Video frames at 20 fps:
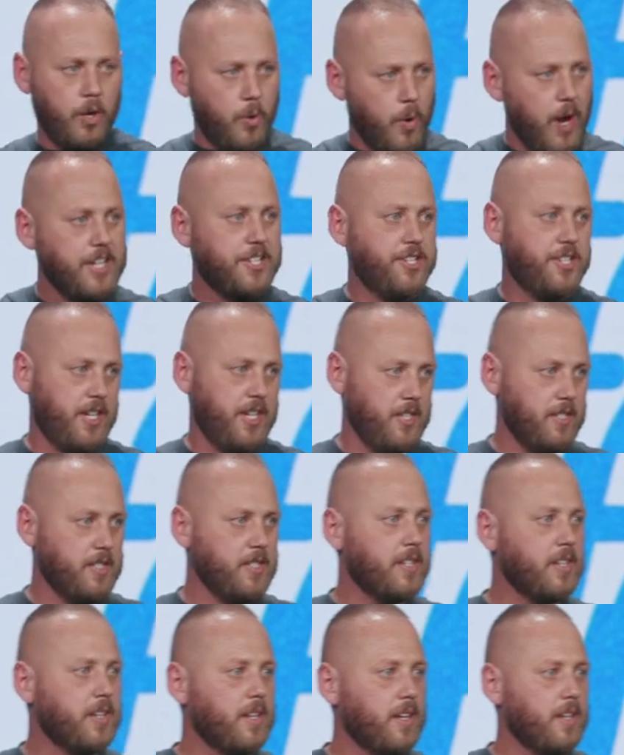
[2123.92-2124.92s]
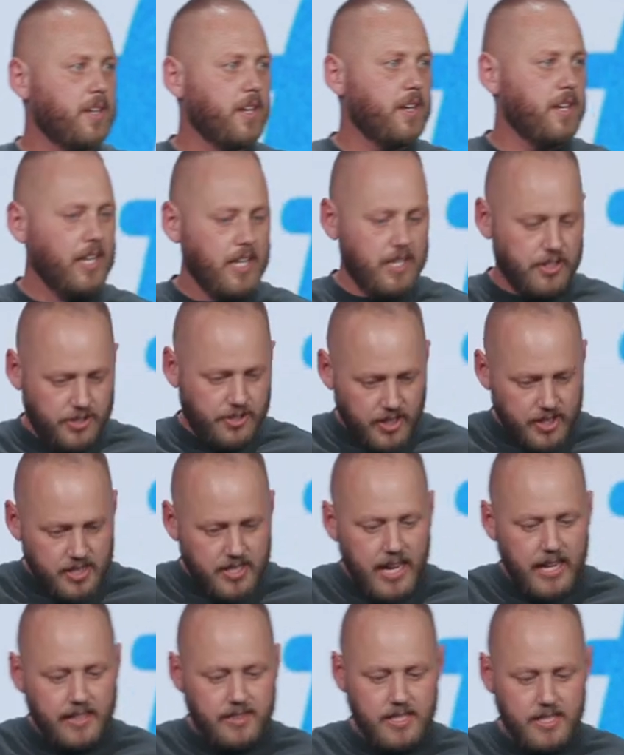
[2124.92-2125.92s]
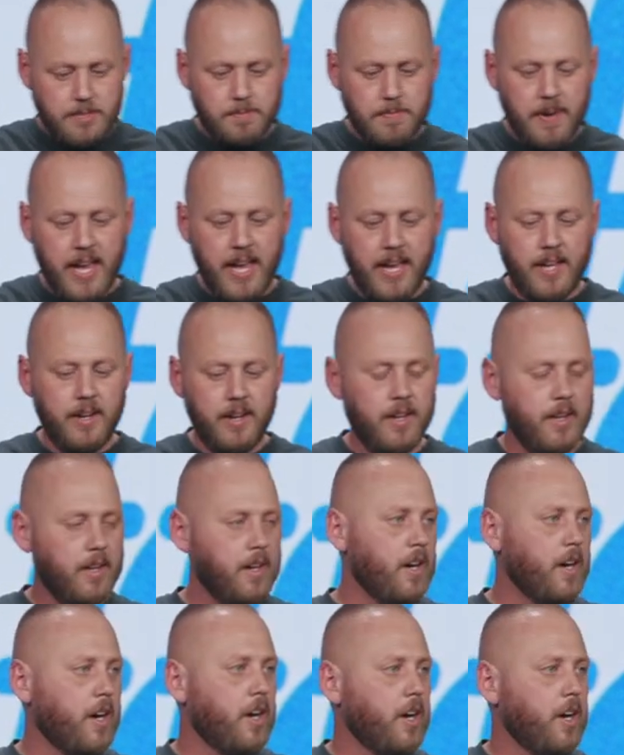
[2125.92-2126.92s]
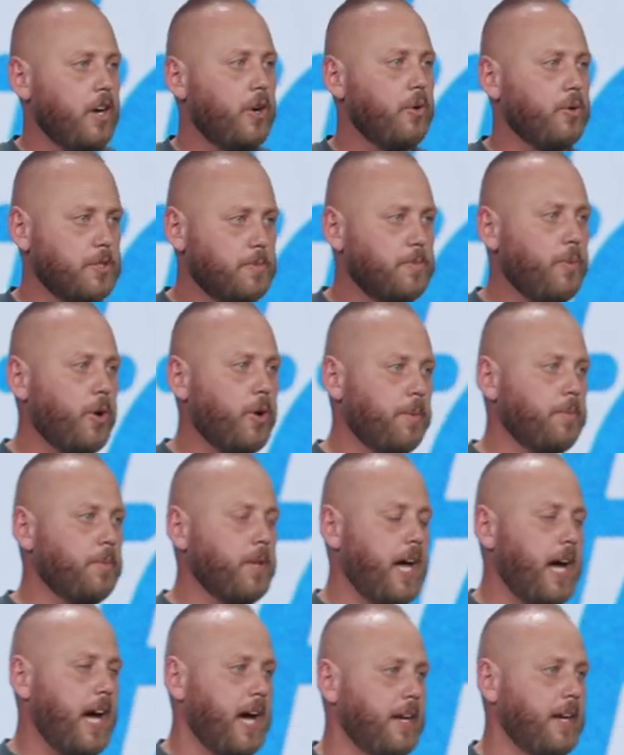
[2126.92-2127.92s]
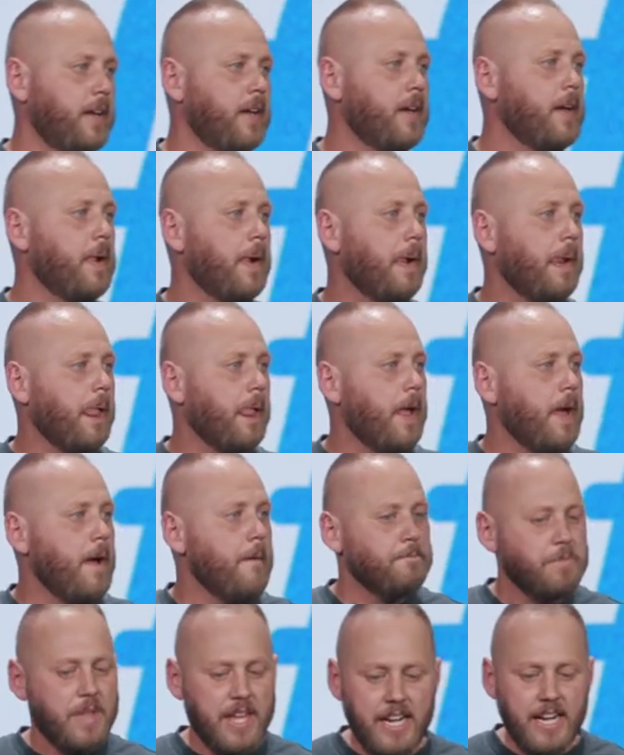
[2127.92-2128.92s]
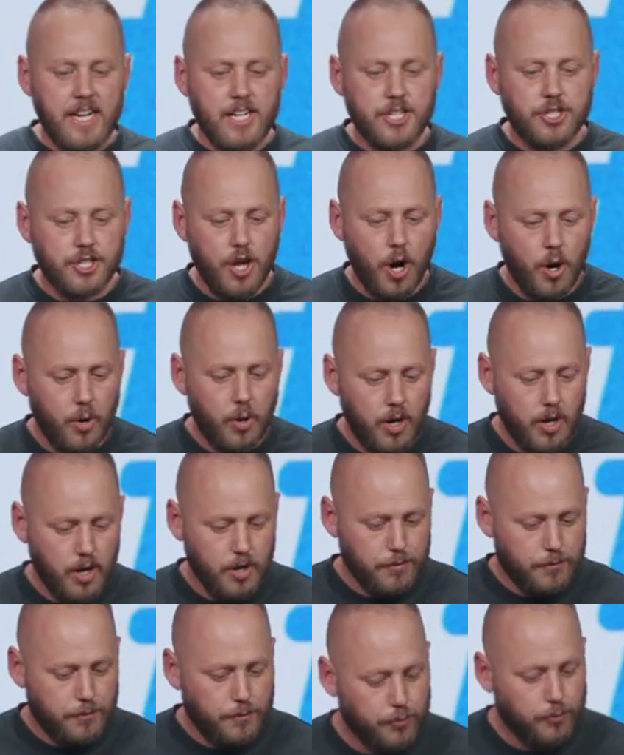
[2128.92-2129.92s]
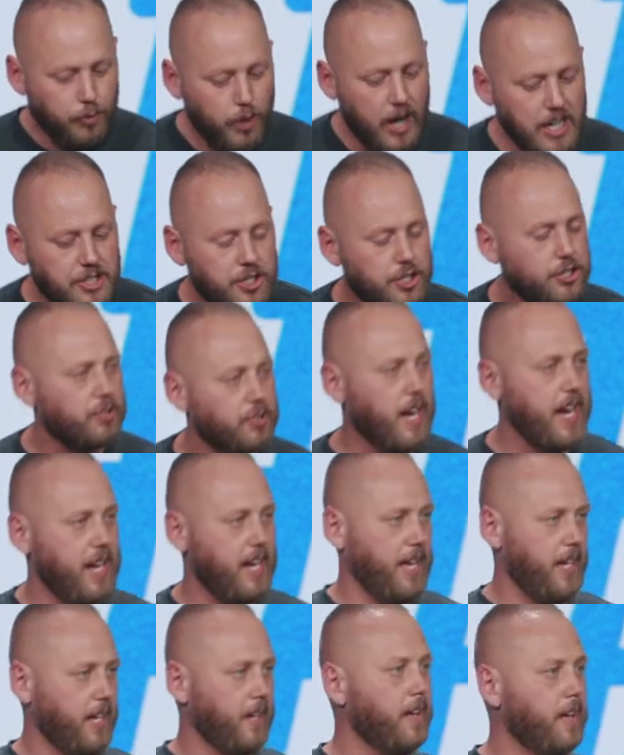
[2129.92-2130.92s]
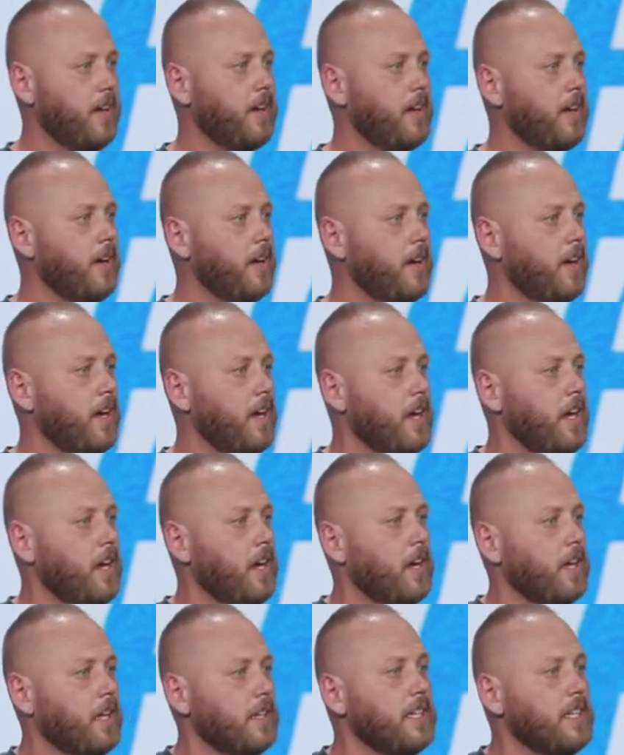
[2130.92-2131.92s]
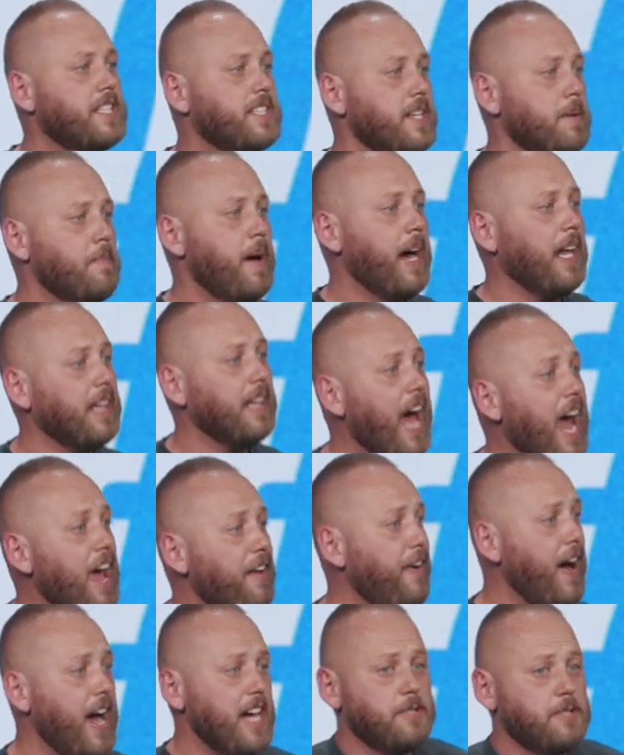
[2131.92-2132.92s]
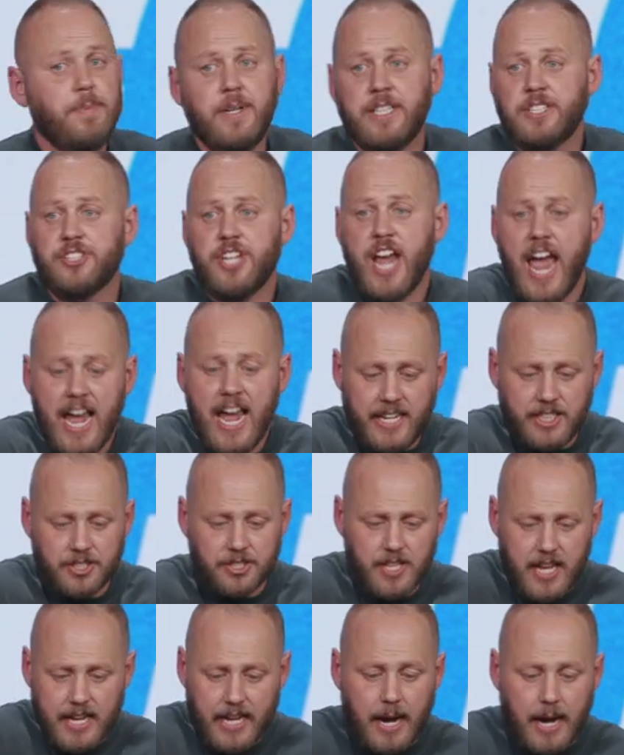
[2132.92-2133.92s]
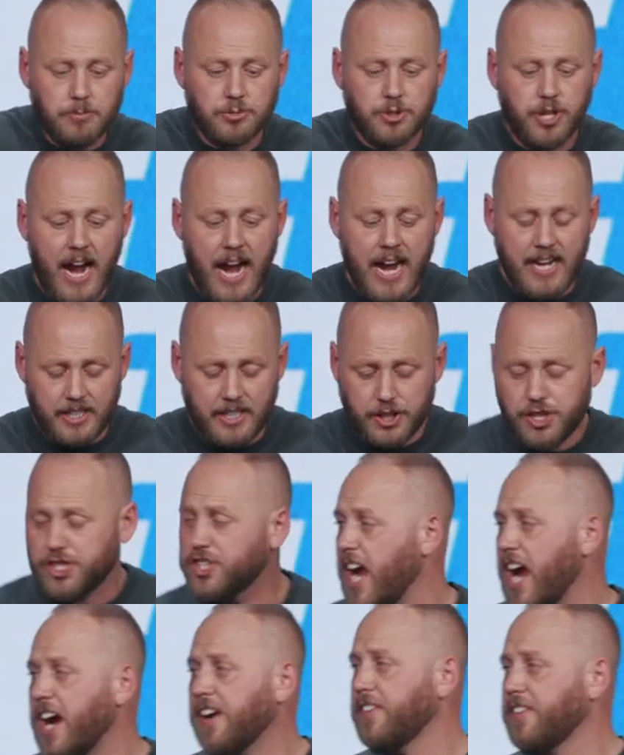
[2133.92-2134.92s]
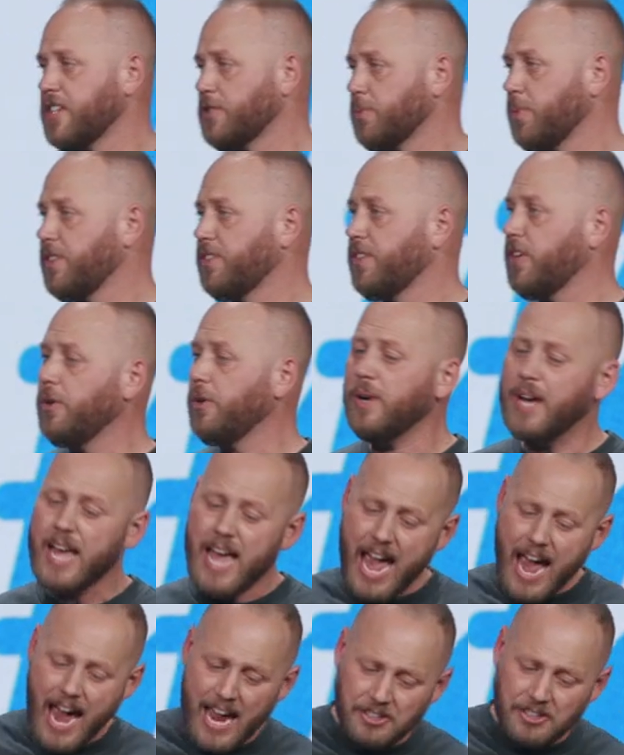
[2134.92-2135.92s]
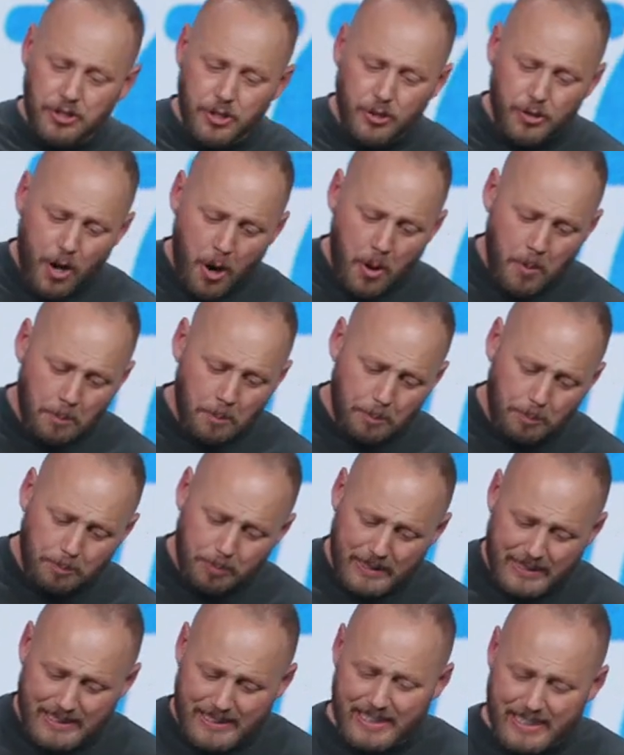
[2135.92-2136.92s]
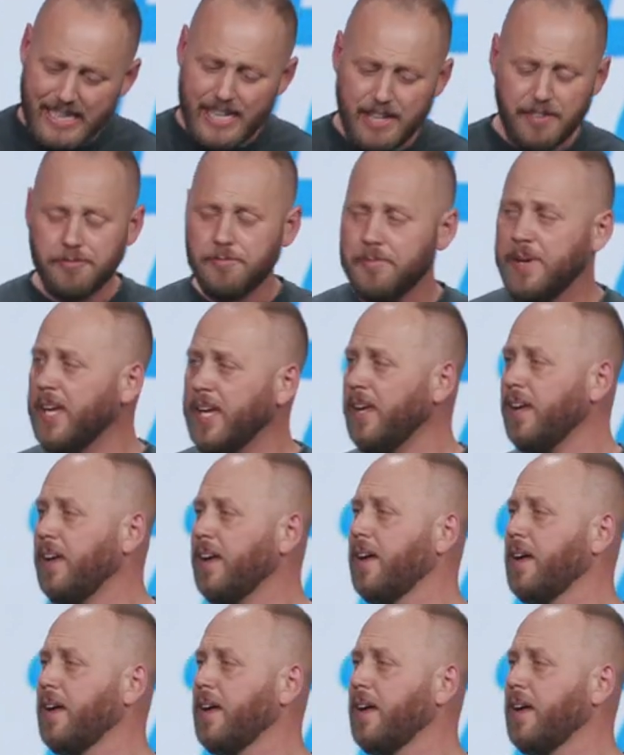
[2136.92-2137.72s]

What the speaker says: questions, just like this man who was born blind. And it is so frustrating. Listen, my life has been changed. Like, I'm trying to share this with you, and you don't believe me?